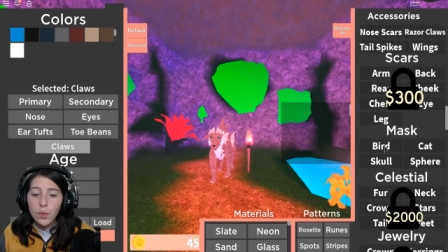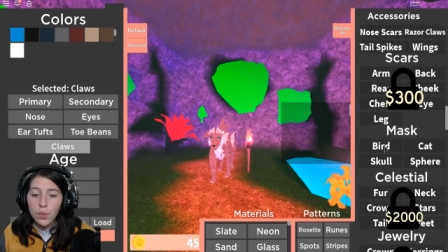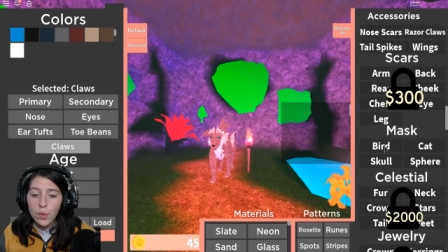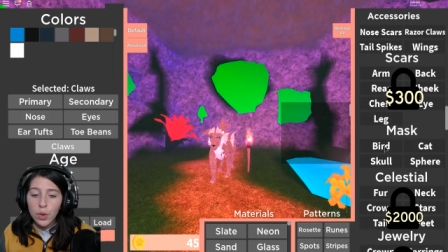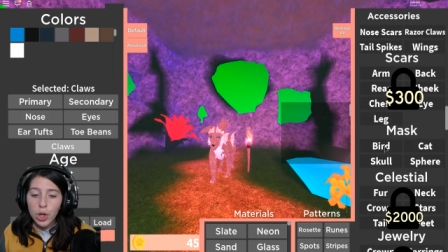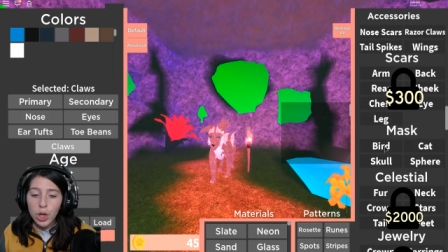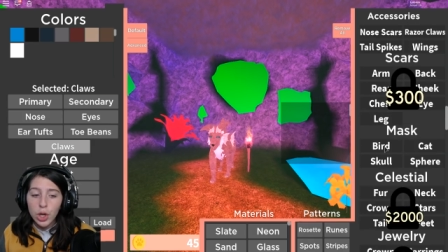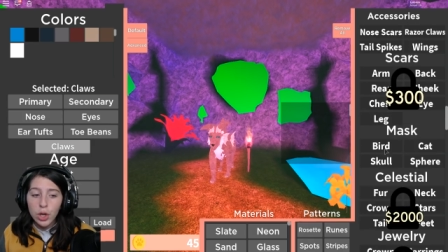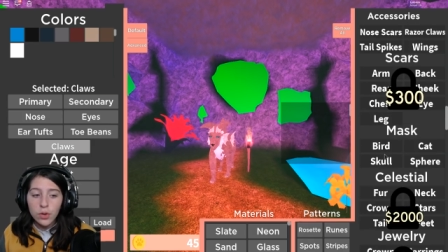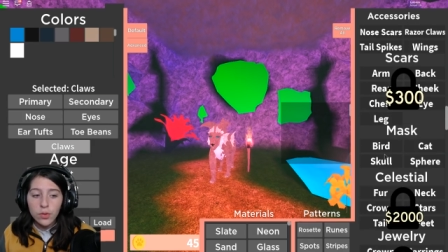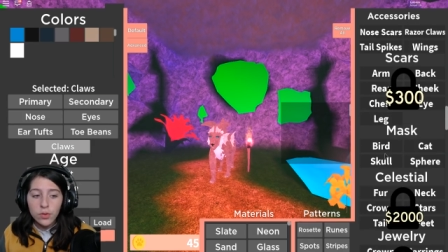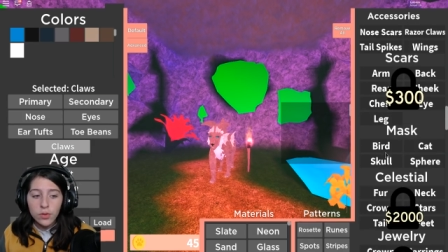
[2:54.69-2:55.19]

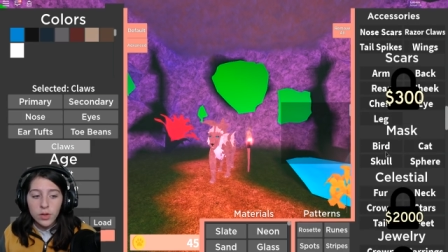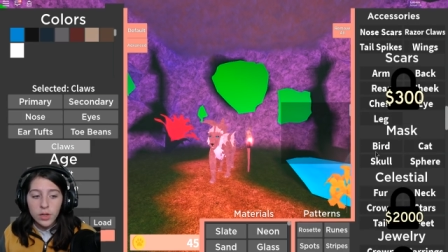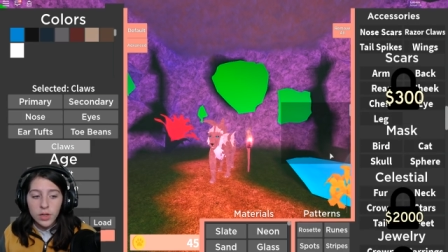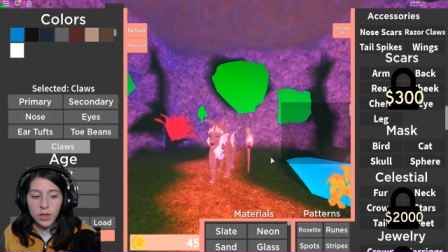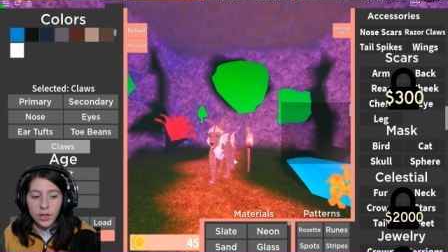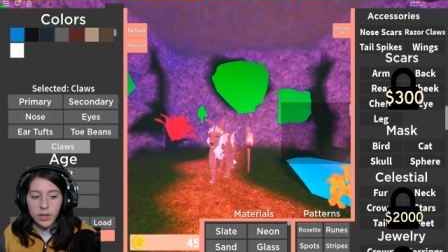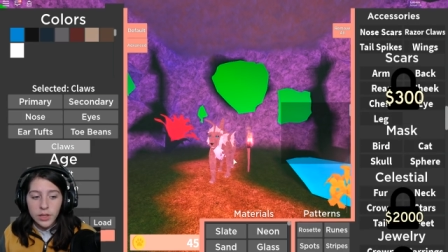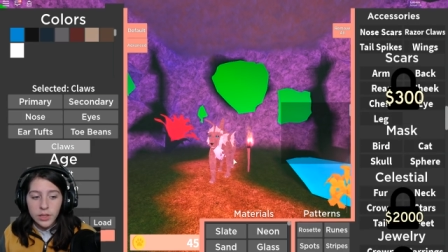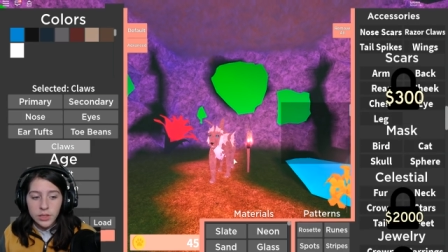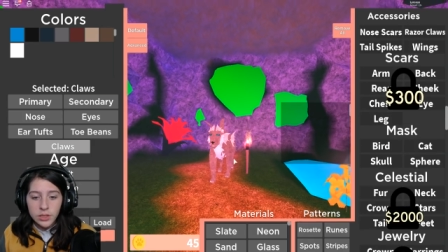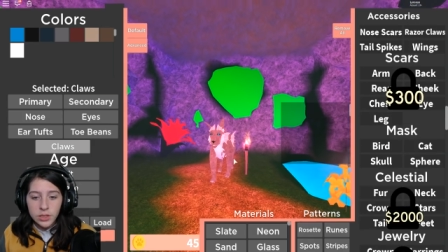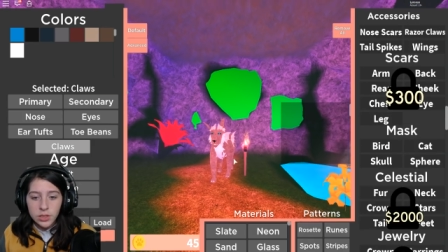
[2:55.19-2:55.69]
We're going
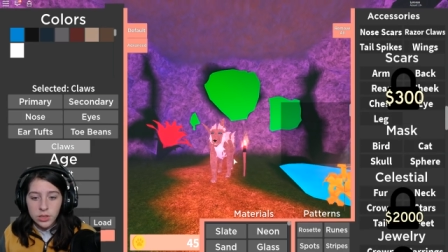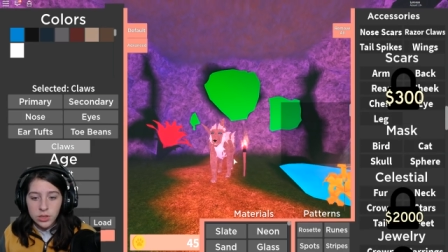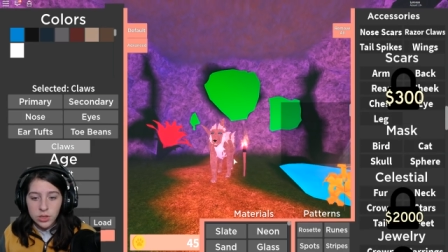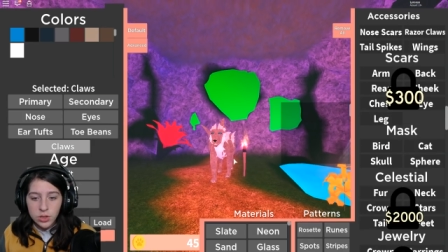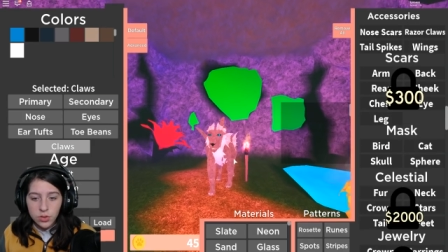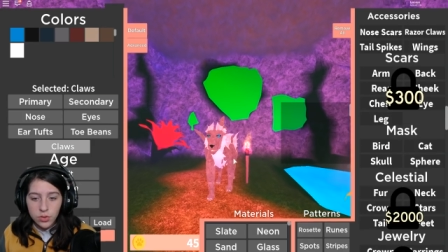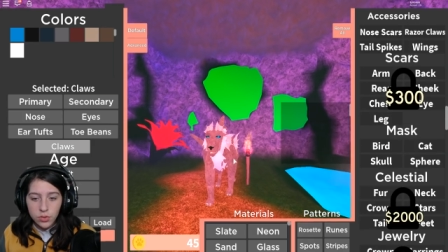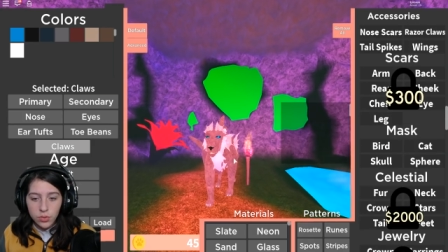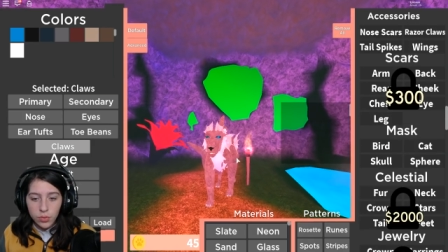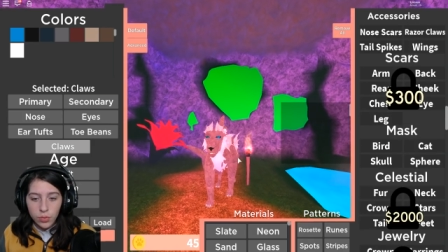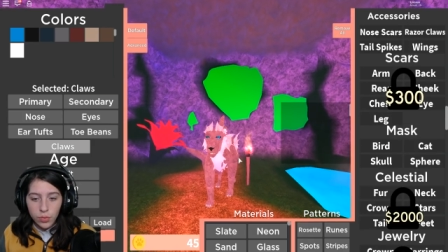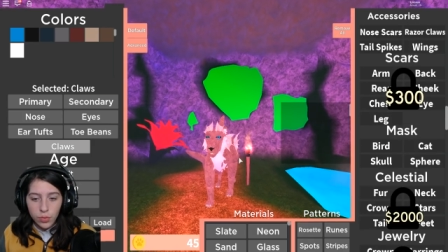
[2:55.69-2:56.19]
on a search.
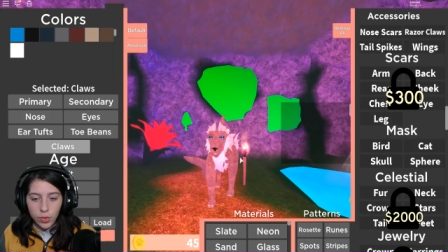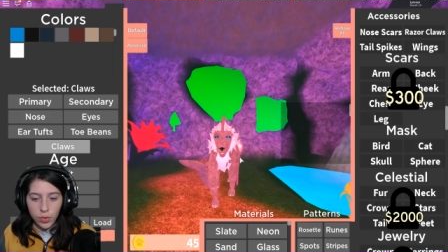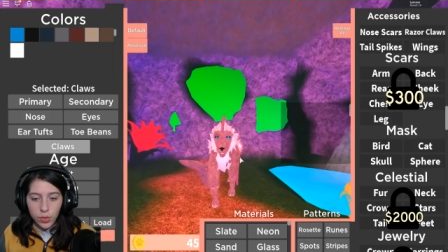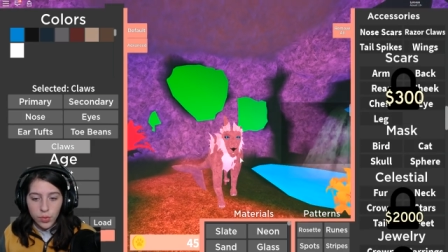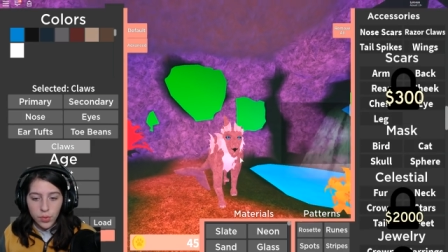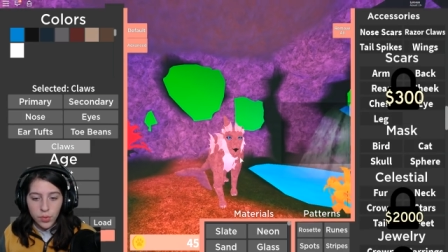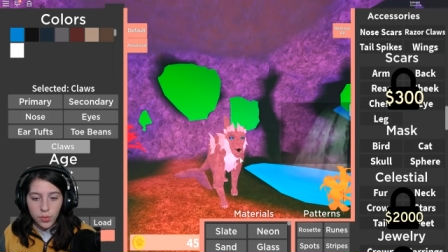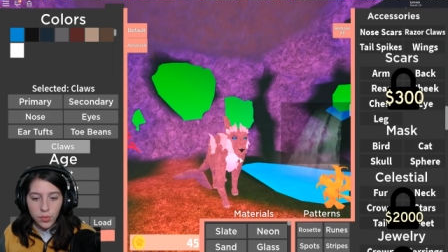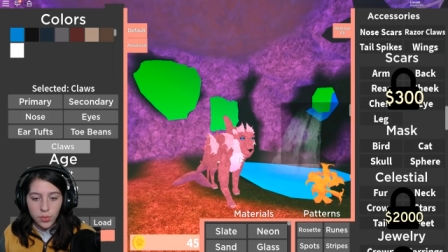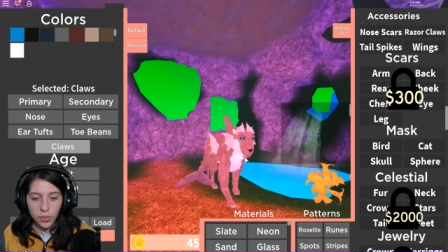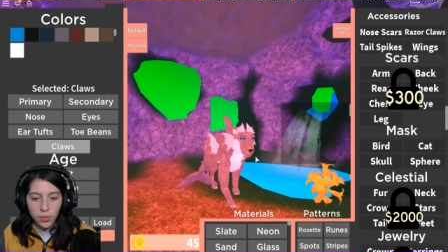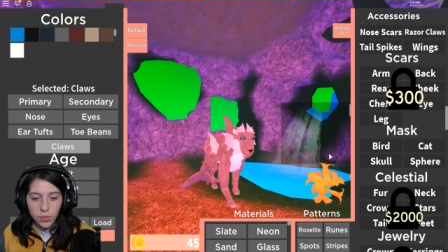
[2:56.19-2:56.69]
Ooh,
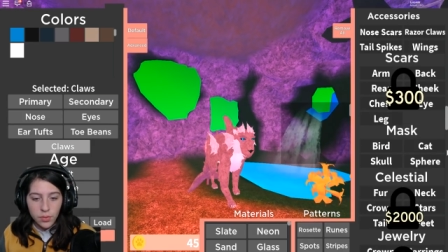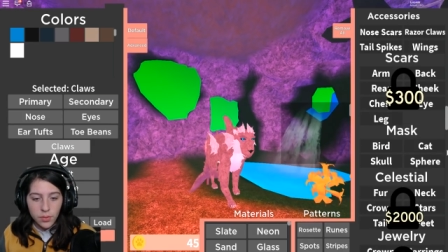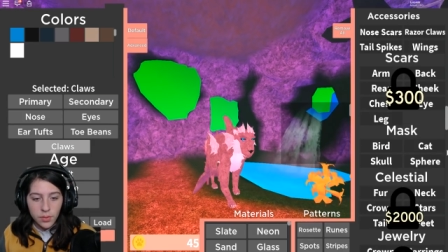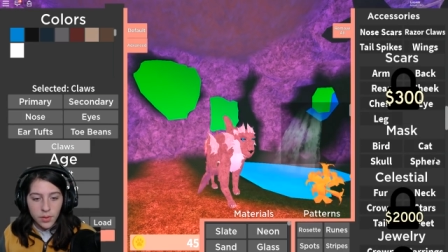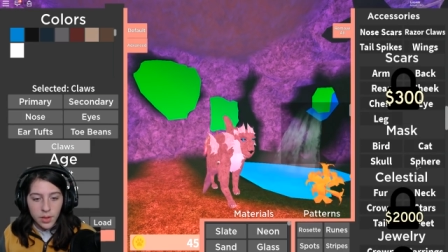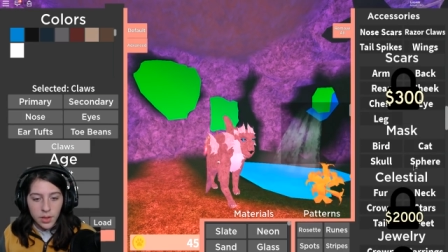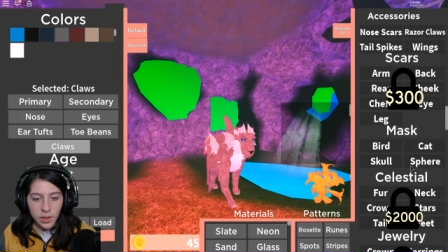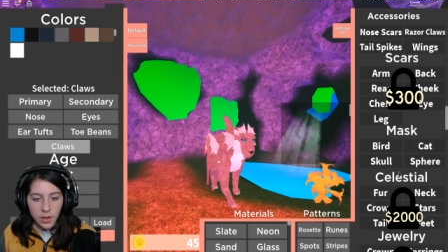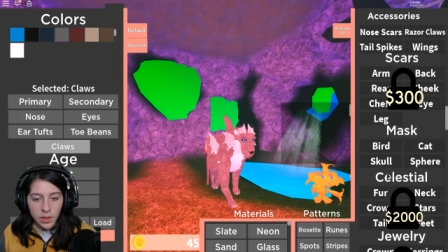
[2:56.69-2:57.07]
ooh.